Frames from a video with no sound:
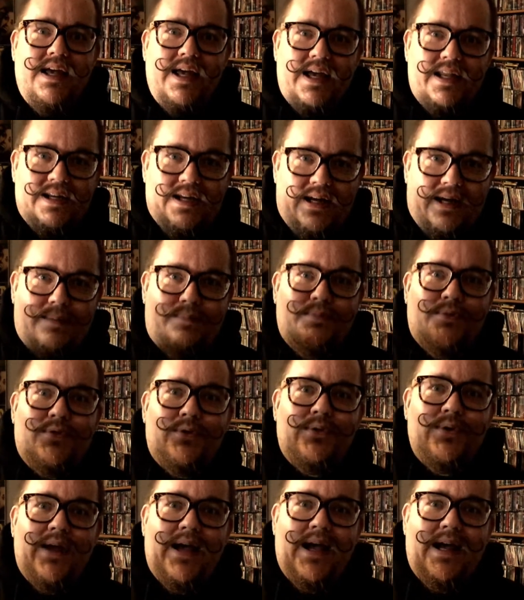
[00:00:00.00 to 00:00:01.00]
and up
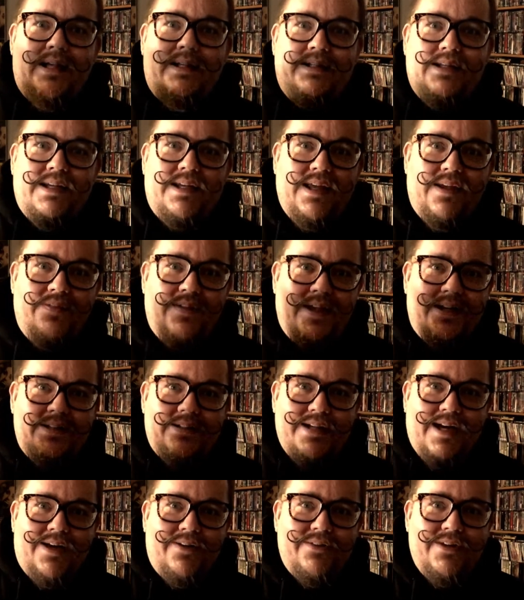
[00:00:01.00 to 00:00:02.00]
through the attic, and then
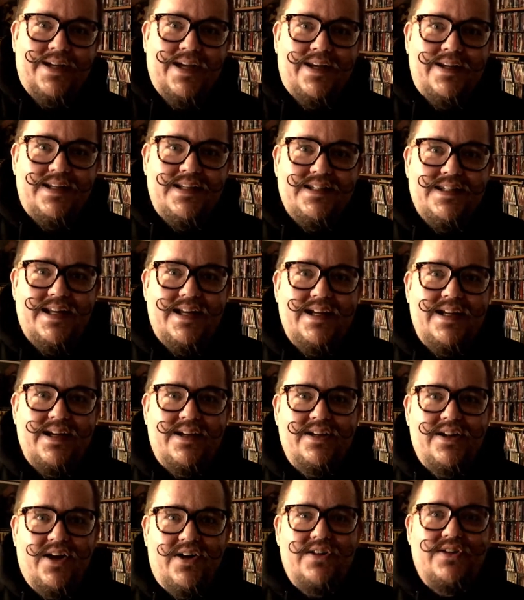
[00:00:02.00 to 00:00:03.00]
down again. It's like a
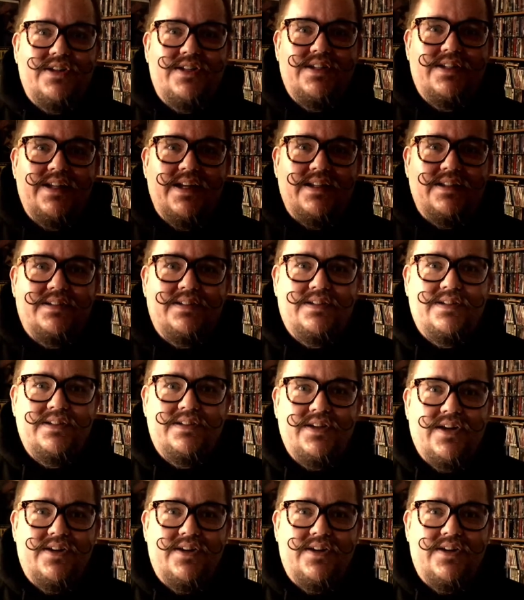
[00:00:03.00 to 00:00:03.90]
constant